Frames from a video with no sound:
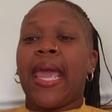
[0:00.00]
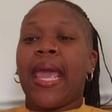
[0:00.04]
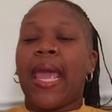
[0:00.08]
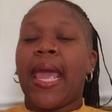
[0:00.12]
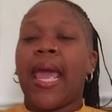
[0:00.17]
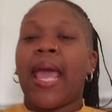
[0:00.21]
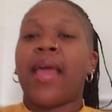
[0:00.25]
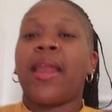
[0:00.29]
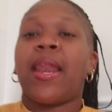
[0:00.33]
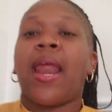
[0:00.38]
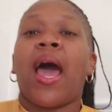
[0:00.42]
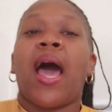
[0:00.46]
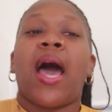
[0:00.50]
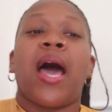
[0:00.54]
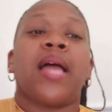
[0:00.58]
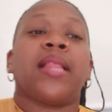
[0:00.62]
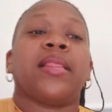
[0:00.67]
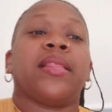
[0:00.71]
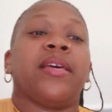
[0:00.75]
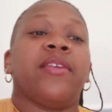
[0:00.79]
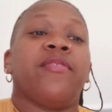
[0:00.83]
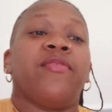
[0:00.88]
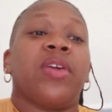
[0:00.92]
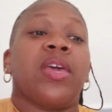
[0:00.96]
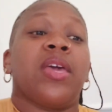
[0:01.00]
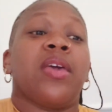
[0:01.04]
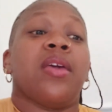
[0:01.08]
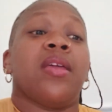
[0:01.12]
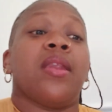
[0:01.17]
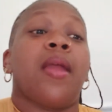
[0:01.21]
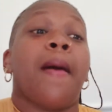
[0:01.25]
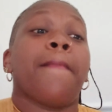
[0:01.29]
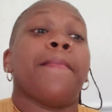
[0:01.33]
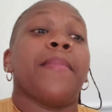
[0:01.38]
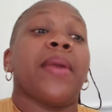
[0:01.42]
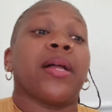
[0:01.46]
And I live
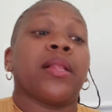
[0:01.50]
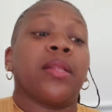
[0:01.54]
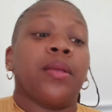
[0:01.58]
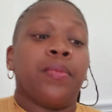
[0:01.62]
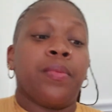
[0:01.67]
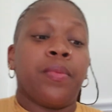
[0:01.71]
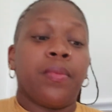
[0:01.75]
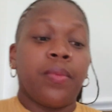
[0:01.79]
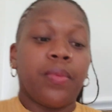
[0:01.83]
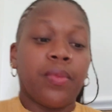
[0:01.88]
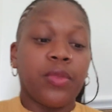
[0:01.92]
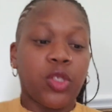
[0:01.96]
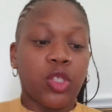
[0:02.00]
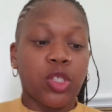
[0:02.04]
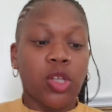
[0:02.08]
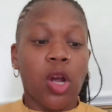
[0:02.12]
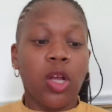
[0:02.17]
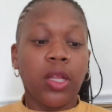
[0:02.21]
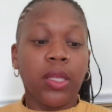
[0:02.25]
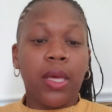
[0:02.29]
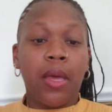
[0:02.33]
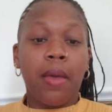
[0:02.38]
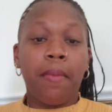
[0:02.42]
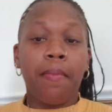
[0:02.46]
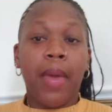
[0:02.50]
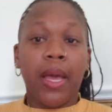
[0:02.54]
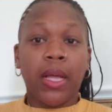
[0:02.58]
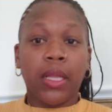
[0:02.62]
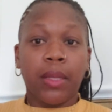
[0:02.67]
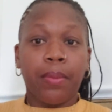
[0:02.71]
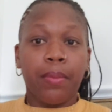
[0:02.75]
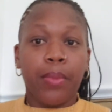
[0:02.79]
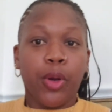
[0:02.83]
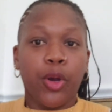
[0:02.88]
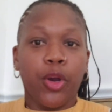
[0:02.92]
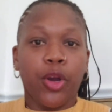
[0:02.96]
in Charlotte,
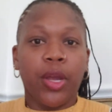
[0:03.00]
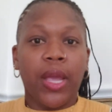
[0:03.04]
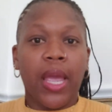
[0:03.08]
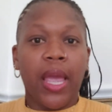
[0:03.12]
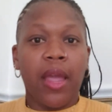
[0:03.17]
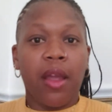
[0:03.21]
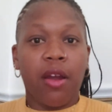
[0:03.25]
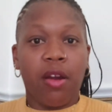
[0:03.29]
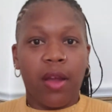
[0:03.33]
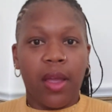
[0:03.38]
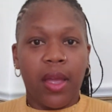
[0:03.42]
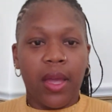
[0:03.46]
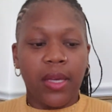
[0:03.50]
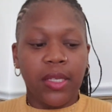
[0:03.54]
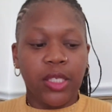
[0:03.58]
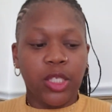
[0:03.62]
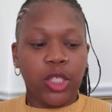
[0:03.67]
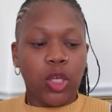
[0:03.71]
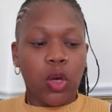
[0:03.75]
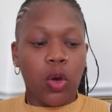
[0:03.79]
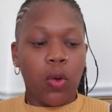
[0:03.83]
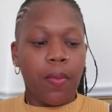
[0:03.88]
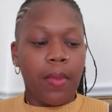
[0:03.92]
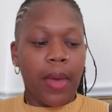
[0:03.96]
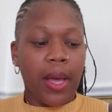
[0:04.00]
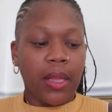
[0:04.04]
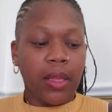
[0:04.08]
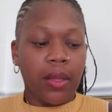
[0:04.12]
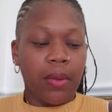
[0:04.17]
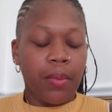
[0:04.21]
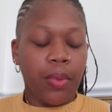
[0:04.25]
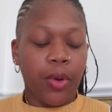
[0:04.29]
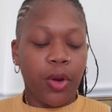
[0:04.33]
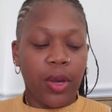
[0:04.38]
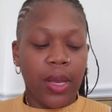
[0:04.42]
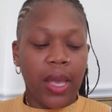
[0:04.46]
Mecklenburg area. So
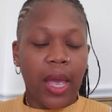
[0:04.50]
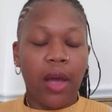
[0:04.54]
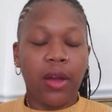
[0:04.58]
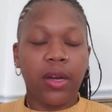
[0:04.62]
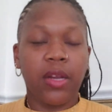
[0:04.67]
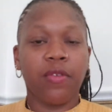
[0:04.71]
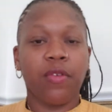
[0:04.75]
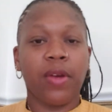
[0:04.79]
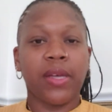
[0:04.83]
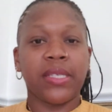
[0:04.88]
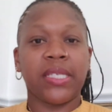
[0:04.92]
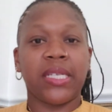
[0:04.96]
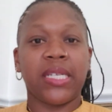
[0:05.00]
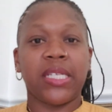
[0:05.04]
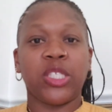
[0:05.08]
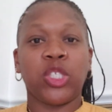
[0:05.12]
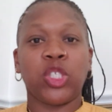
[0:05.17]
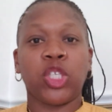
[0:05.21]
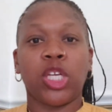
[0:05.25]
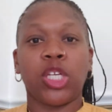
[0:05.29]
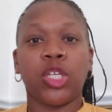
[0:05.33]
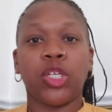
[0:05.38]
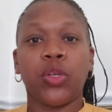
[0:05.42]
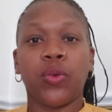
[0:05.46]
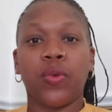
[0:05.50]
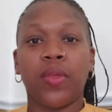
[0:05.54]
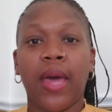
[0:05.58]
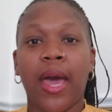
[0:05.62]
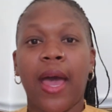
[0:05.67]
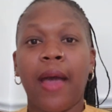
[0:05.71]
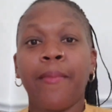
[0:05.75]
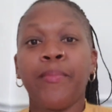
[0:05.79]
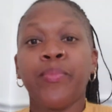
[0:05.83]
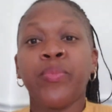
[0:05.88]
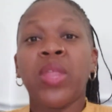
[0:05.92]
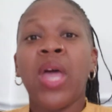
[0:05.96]
Mecklenburg County residents can do
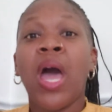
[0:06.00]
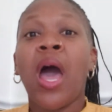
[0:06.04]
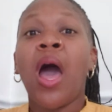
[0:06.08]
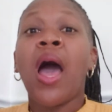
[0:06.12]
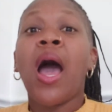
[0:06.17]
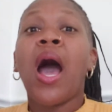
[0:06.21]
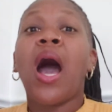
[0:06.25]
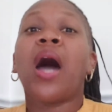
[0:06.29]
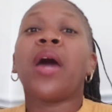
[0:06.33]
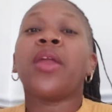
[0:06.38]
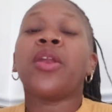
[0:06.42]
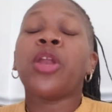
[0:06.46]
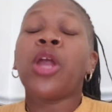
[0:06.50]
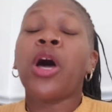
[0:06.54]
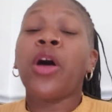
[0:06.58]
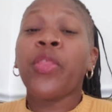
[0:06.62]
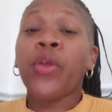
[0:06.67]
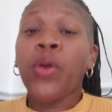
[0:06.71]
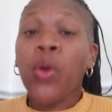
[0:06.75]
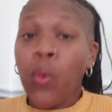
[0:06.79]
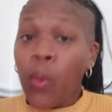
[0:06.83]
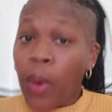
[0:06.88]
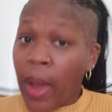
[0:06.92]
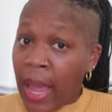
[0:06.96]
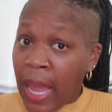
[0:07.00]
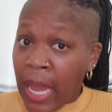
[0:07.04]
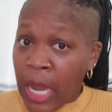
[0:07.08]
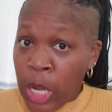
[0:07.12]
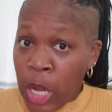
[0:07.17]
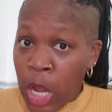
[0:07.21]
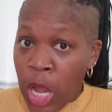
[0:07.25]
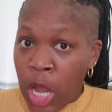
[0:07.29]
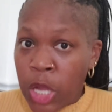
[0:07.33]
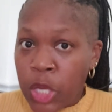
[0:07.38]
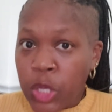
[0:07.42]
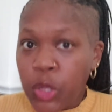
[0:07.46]
that. Another
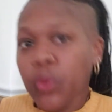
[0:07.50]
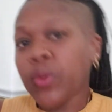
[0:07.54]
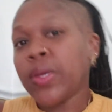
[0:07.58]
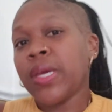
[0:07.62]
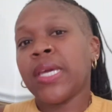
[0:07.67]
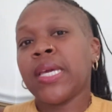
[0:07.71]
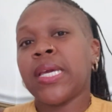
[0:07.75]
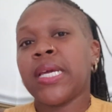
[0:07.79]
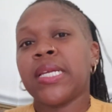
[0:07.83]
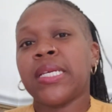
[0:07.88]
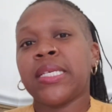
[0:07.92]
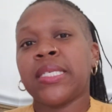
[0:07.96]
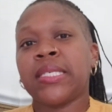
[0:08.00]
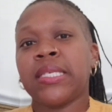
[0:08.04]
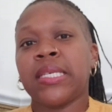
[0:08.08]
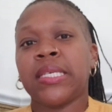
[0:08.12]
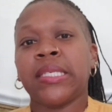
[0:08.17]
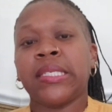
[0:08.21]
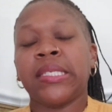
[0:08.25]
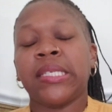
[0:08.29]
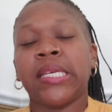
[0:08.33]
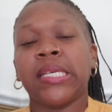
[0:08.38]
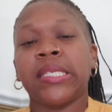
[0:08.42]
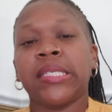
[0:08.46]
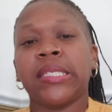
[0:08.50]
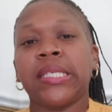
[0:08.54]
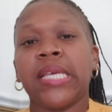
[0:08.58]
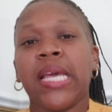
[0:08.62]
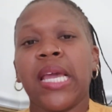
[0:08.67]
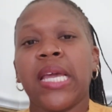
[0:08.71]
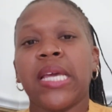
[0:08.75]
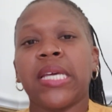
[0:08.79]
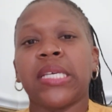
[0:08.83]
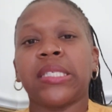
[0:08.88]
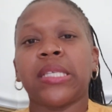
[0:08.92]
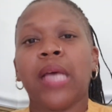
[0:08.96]
way you can get assistance
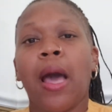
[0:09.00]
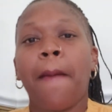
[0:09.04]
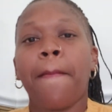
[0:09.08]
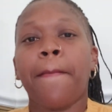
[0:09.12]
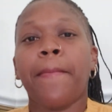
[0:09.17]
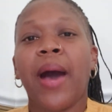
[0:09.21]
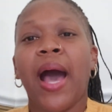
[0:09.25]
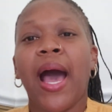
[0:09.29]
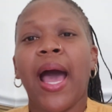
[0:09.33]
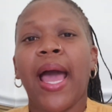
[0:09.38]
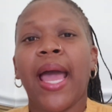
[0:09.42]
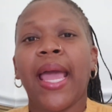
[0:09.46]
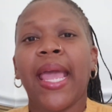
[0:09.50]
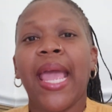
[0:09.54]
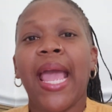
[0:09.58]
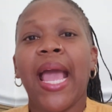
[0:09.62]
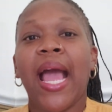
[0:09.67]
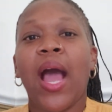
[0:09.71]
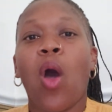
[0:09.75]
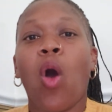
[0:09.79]
is by